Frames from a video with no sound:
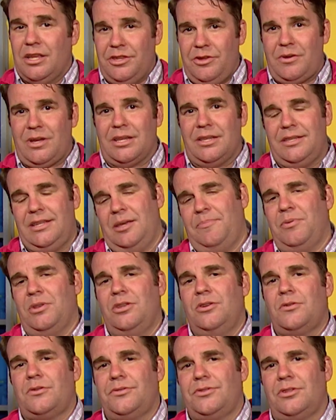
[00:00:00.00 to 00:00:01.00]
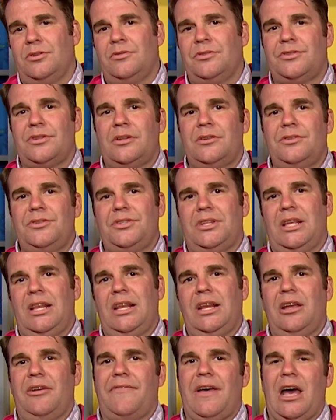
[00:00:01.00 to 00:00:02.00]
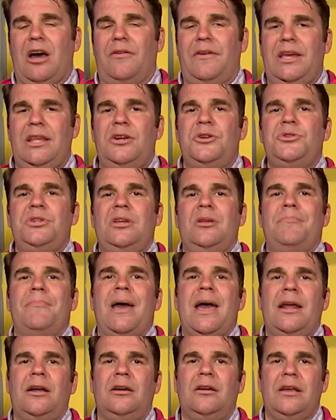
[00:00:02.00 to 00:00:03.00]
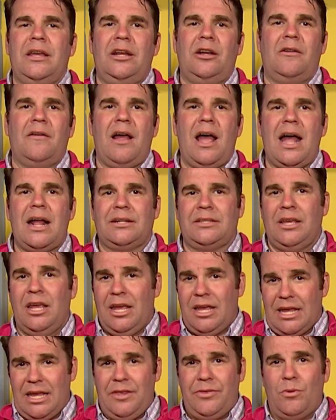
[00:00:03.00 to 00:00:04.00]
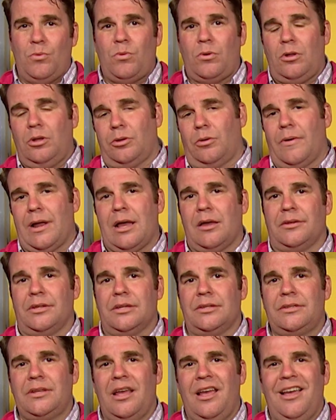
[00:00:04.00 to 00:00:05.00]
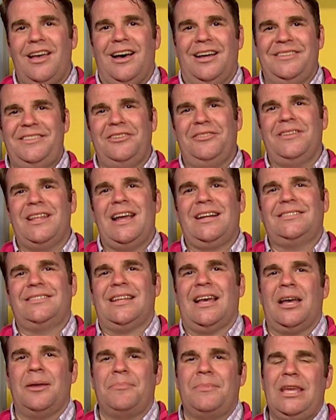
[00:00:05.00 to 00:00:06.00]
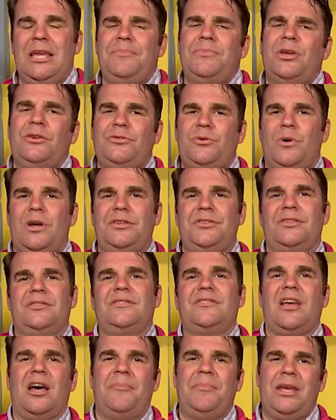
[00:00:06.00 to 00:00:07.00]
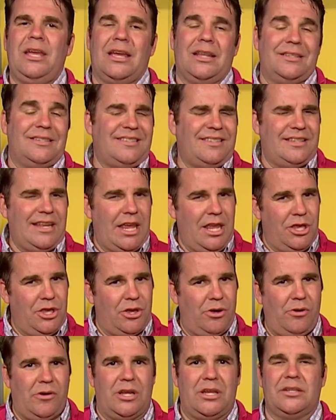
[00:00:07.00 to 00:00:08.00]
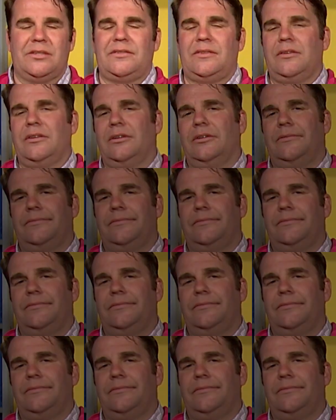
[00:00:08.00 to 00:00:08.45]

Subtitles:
you can deepen your students' understanding of how energy and matter interact in the world around us. Until next time, keep those questions coming and stay curious.